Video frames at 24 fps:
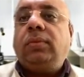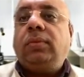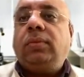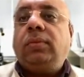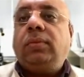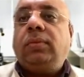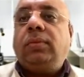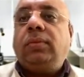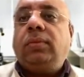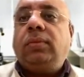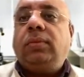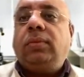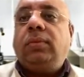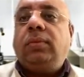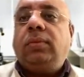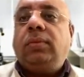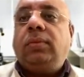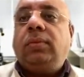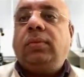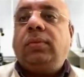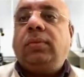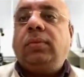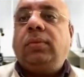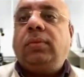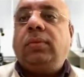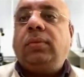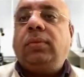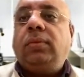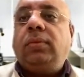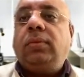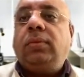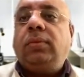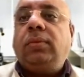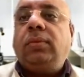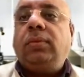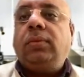
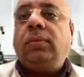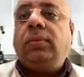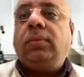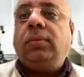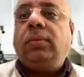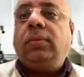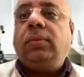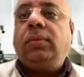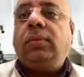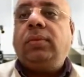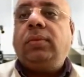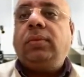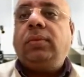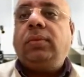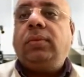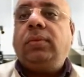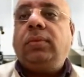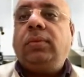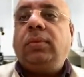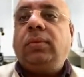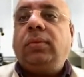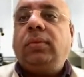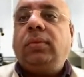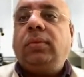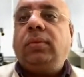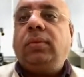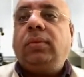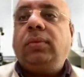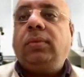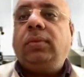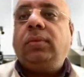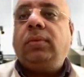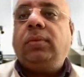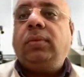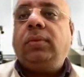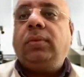
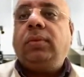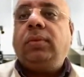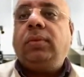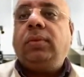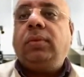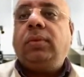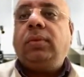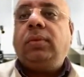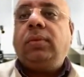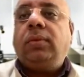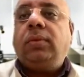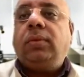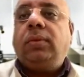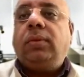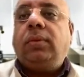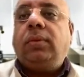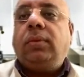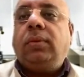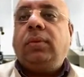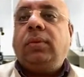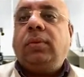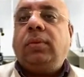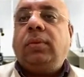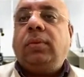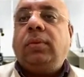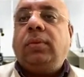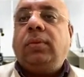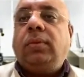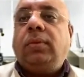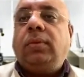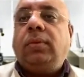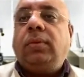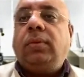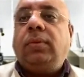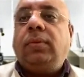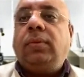
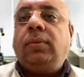The person shown says nothing.